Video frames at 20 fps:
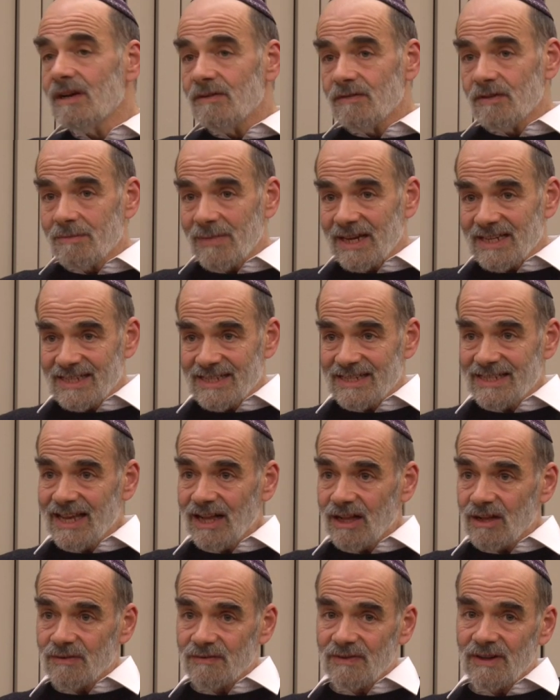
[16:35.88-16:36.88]
For
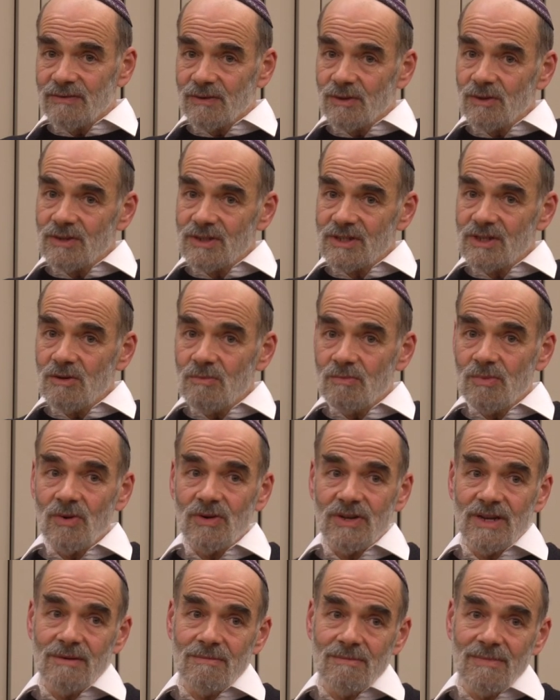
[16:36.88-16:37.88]
myself, I've also
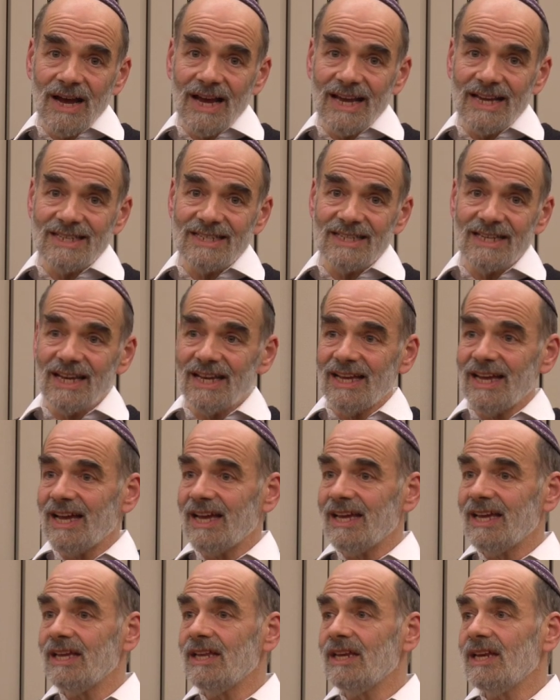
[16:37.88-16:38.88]
borne in mind, and
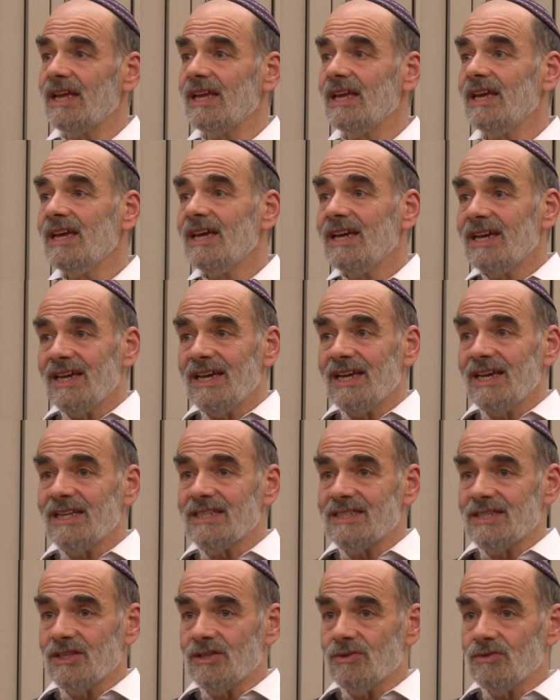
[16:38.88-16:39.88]

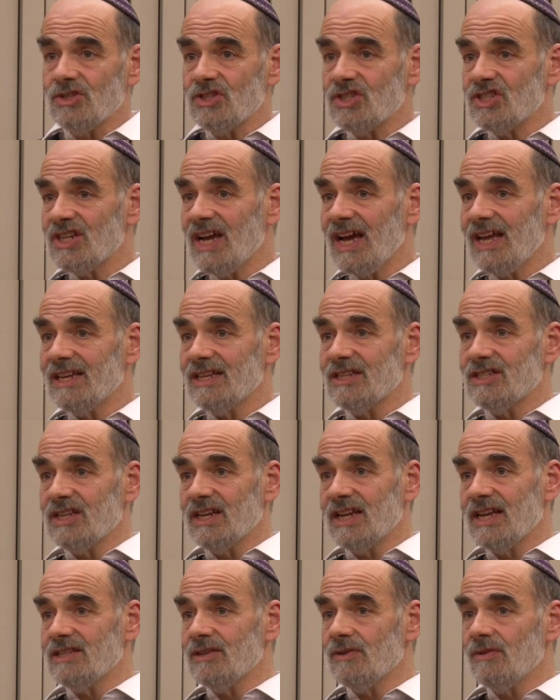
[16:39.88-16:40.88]
it's a huge challenge,
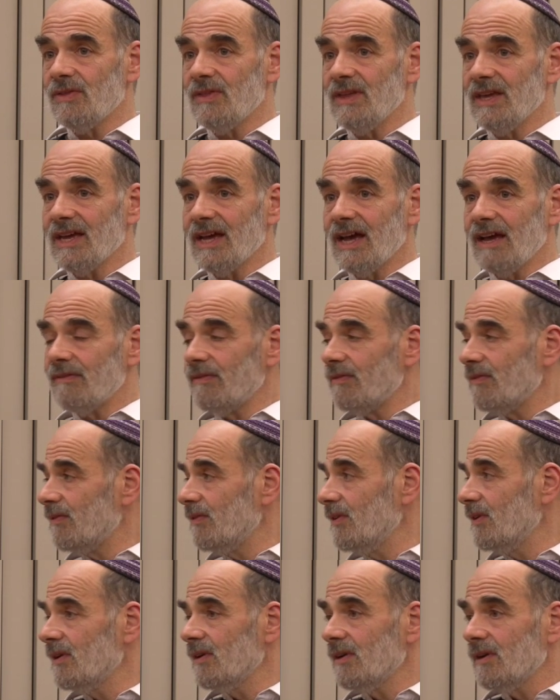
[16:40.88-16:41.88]
and I don't think I've
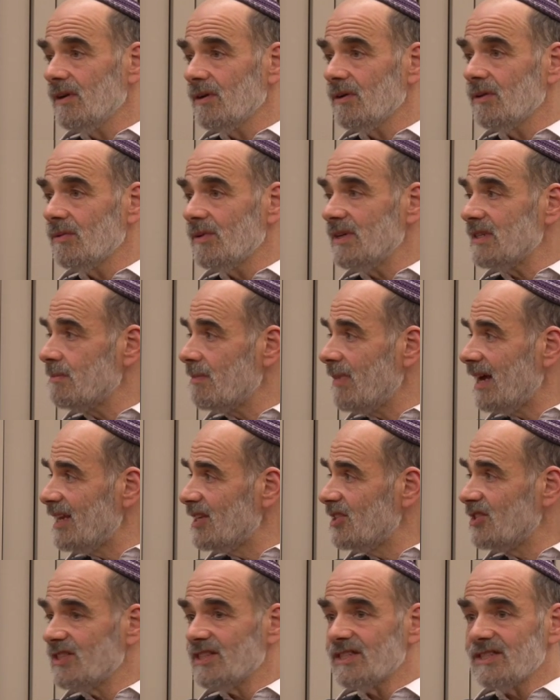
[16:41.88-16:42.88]
always
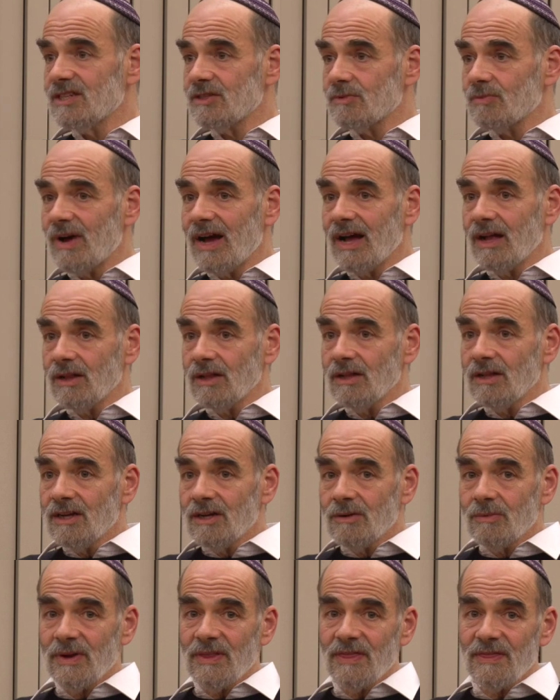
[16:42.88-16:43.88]
managed this as well,
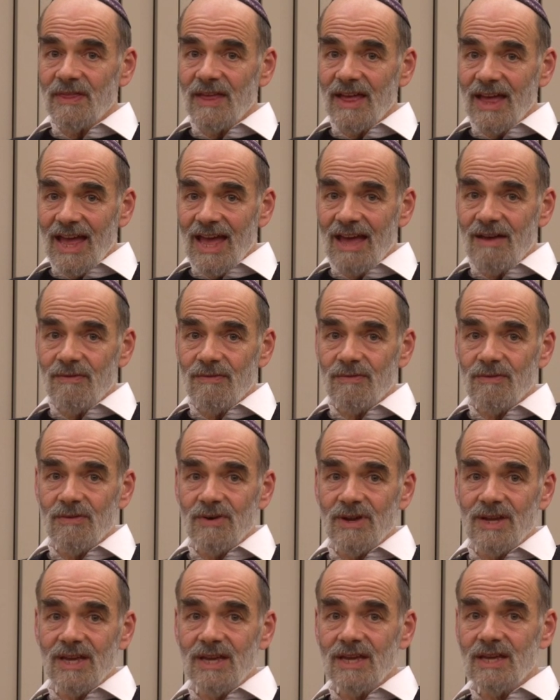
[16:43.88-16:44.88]
with
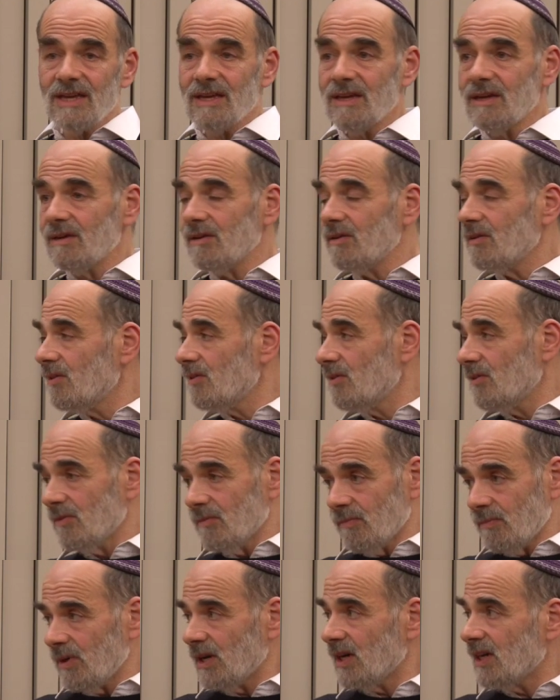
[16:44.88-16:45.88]
every
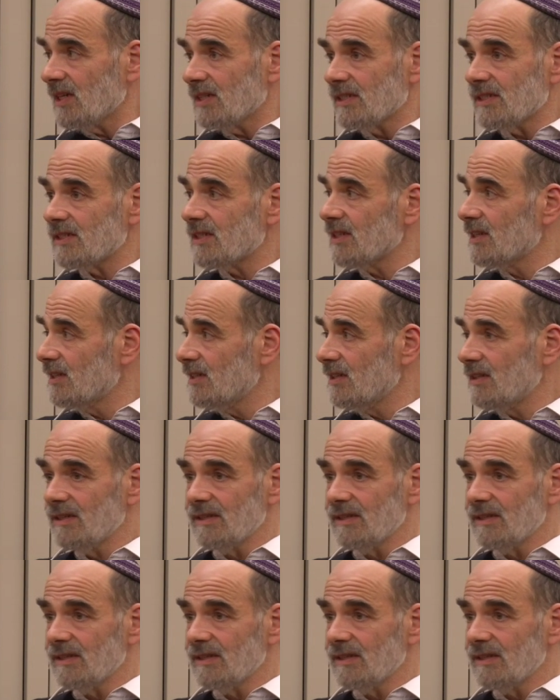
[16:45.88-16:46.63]
person.